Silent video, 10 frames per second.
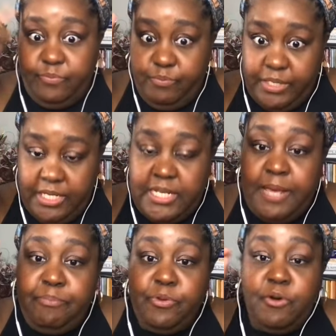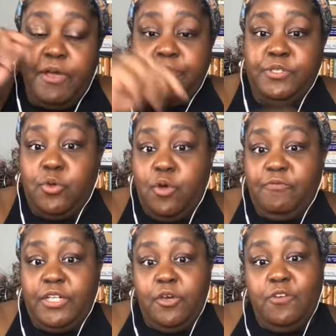Believe that bullcrap story,
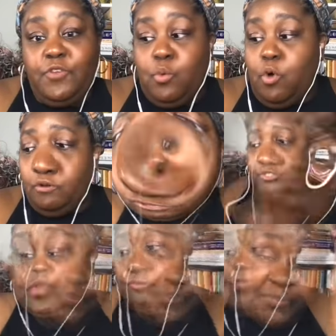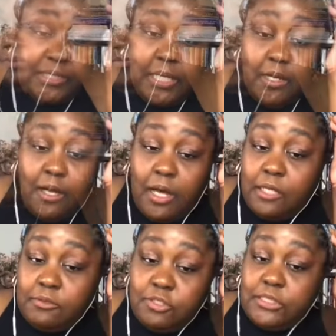Valeria, if you want to. I
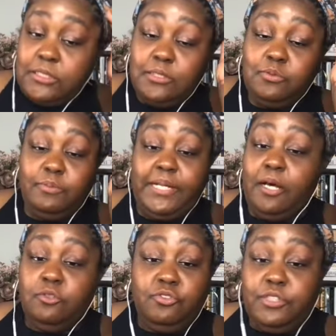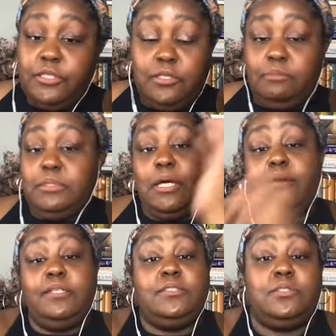don't trust this woman. I don't trust her. I'm
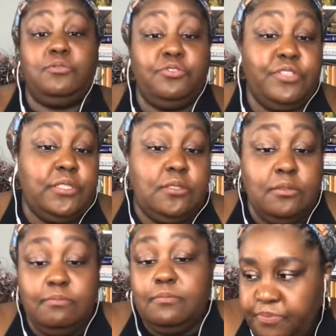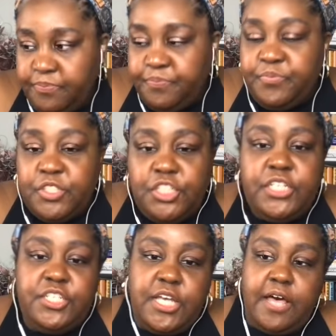sorry. I just don't trust her.
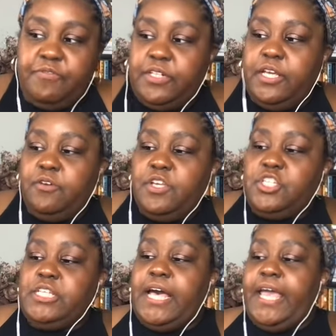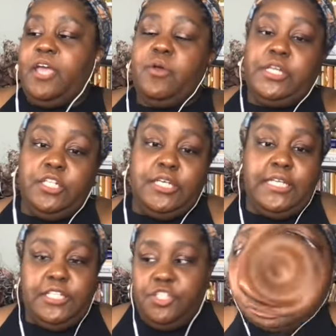Good job, Valeria. She got Eric looking
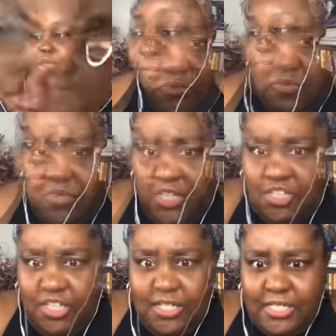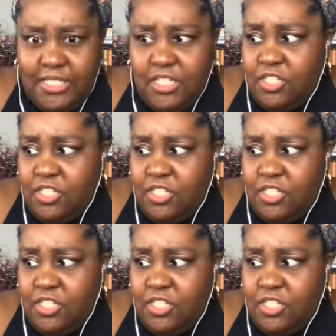into it. Jill is in the